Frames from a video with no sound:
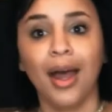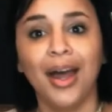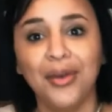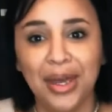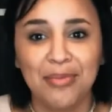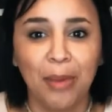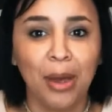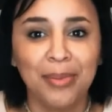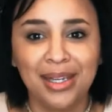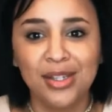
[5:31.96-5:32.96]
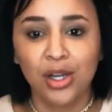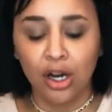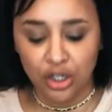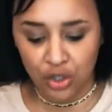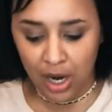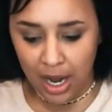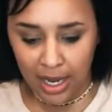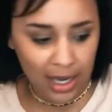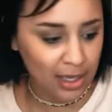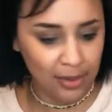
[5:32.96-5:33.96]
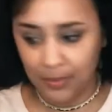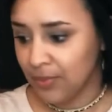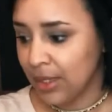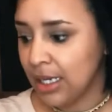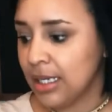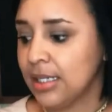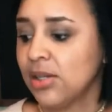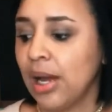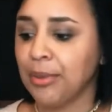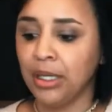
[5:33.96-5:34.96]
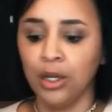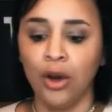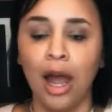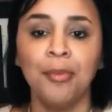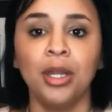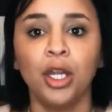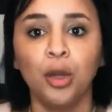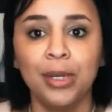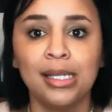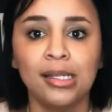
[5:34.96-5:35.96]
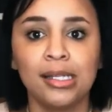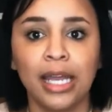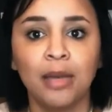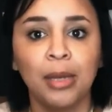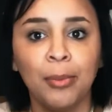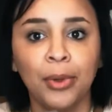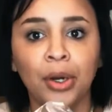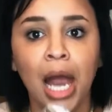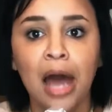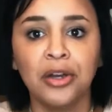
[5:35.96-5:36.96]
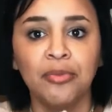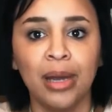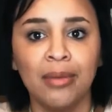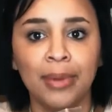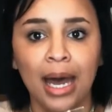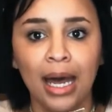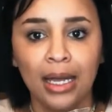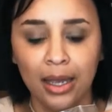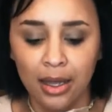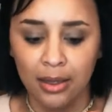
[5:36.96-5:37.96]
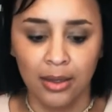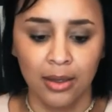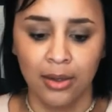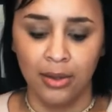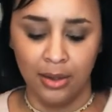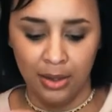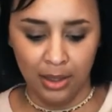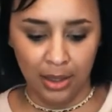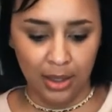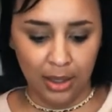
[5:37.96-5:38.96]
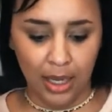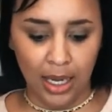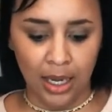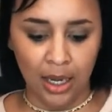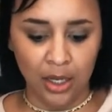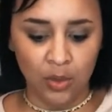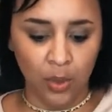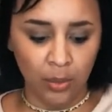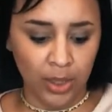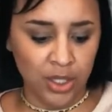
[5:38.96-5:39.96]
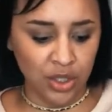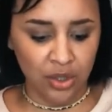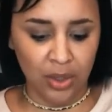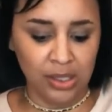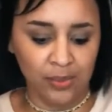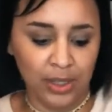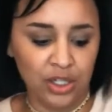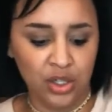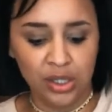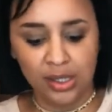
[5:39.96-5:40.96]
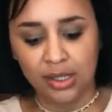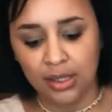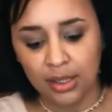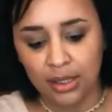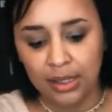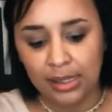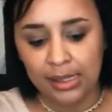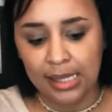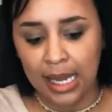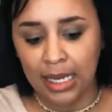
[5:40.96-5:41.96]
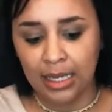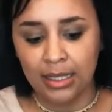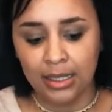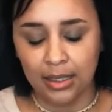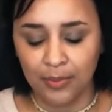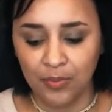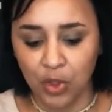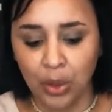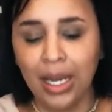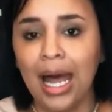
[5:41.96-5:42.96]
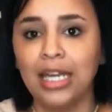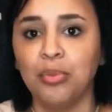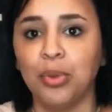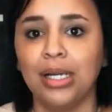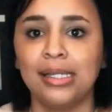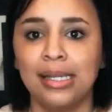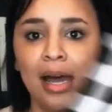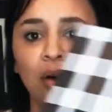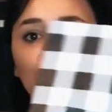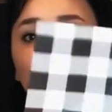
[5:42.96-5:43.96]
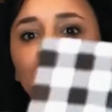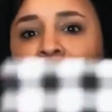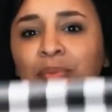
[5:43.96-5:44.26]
Okay, my pumpkins are dry, so I'm gonna grab the little piece of sandpaper out of my bag. And what we do is we just sand. You can kind of press down.